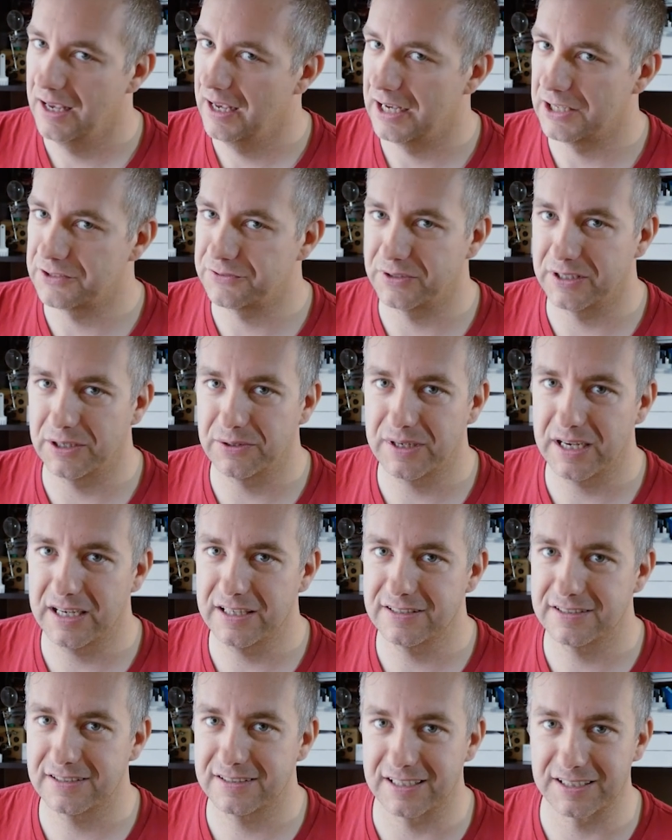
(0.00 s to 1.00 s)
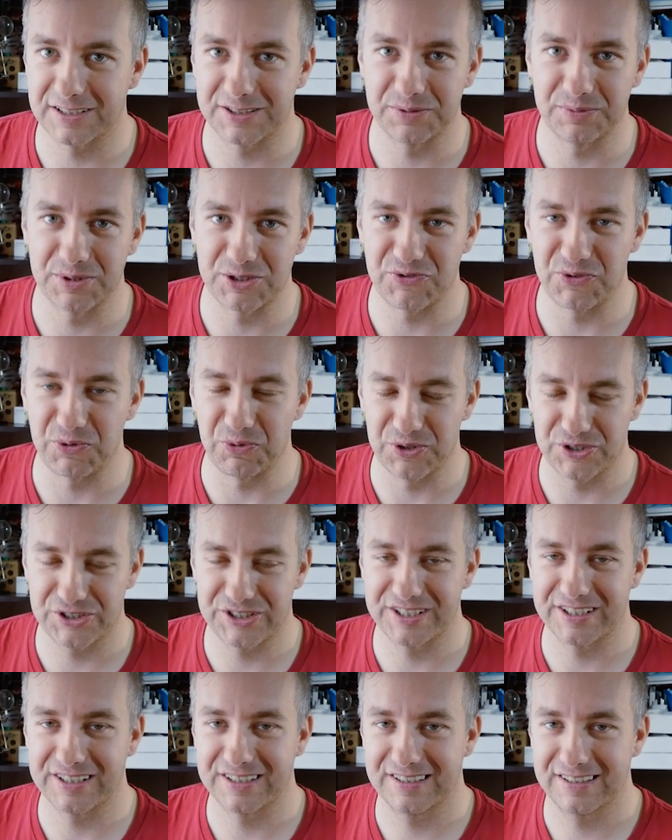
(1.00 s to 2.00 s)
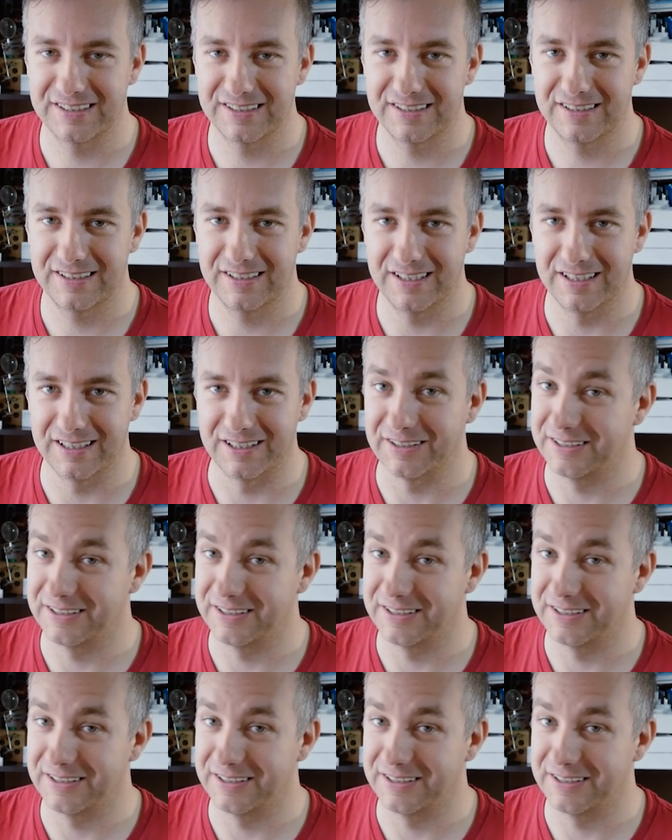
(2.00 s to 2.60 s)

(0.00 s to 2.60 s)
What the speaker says: As for now guys, thanks so much for watching, and